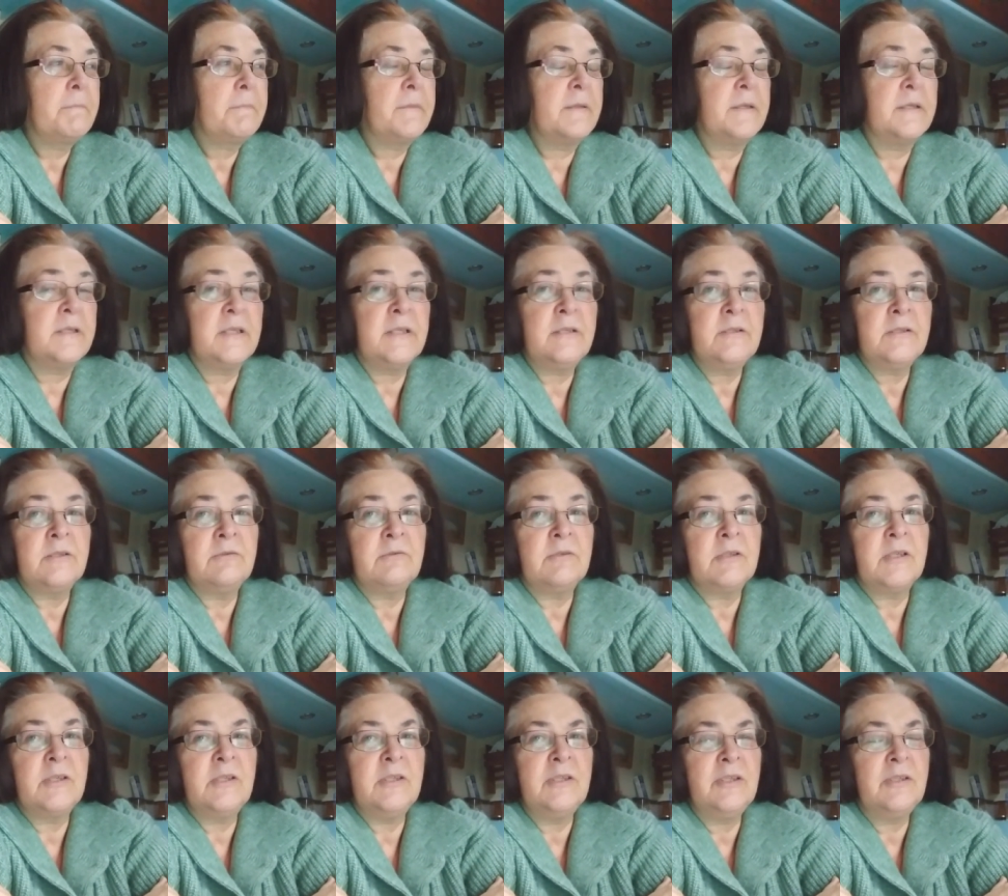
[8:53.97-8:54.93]
And those U
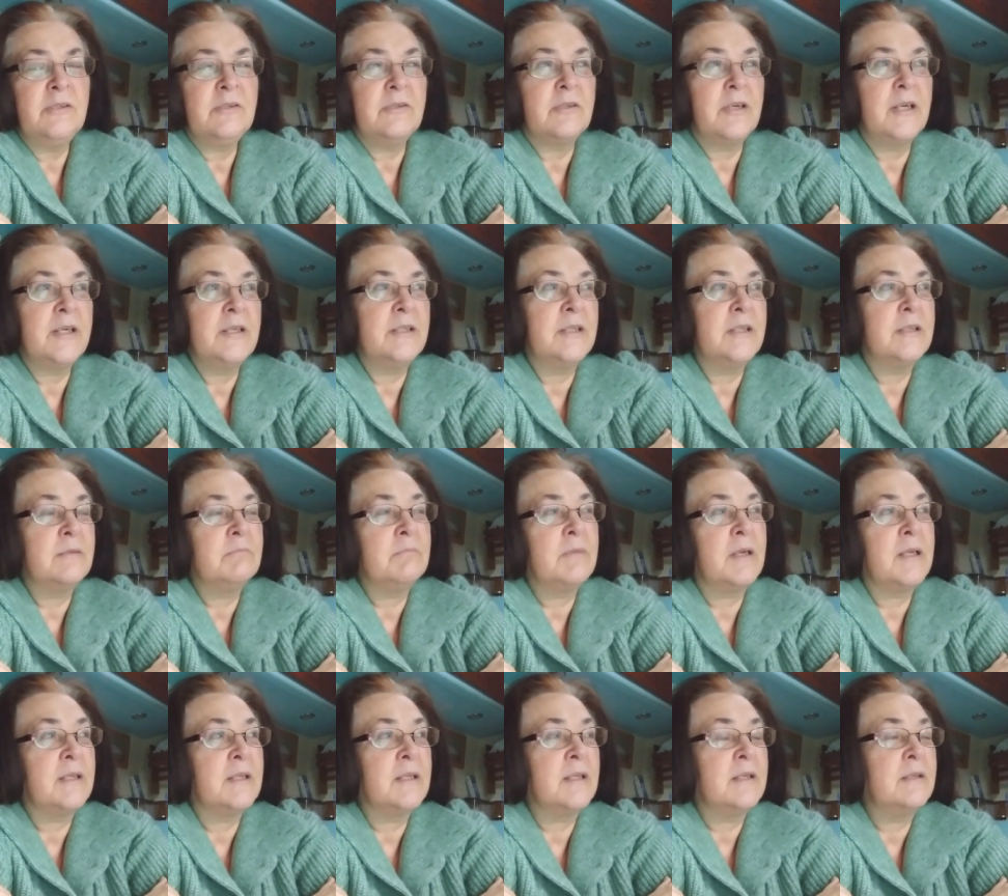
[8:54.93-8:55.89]
Ukrainian
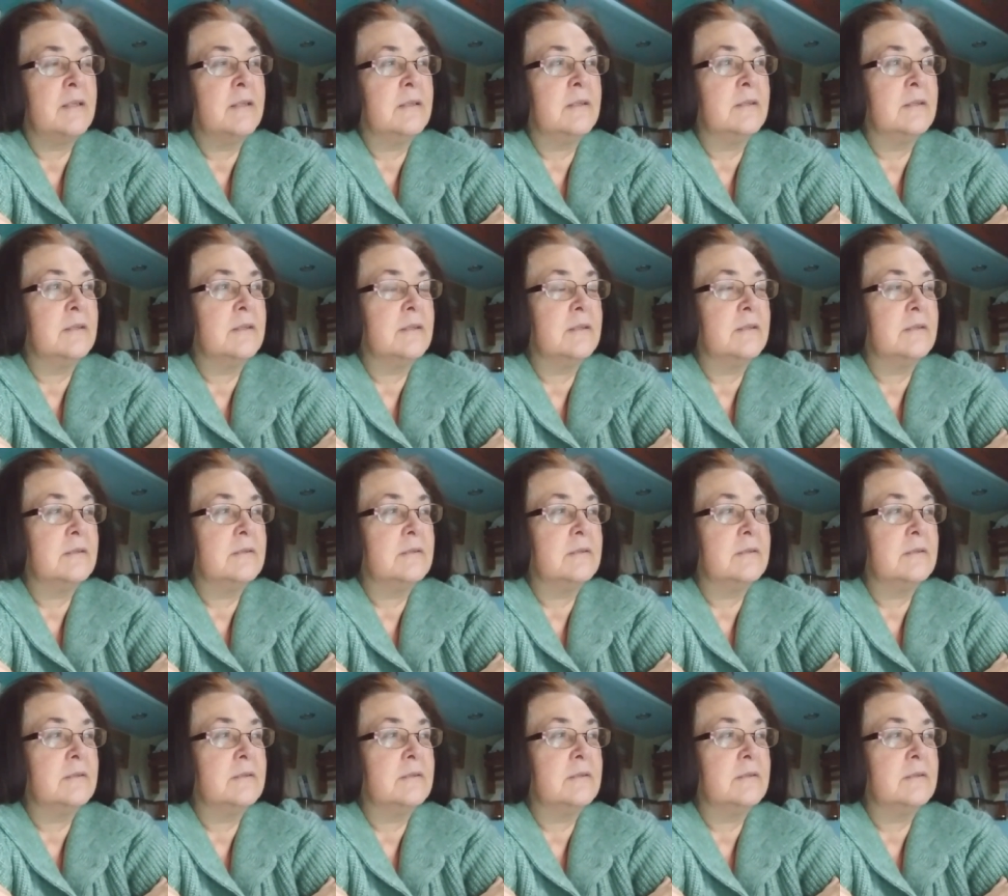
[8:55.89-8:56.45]
men that are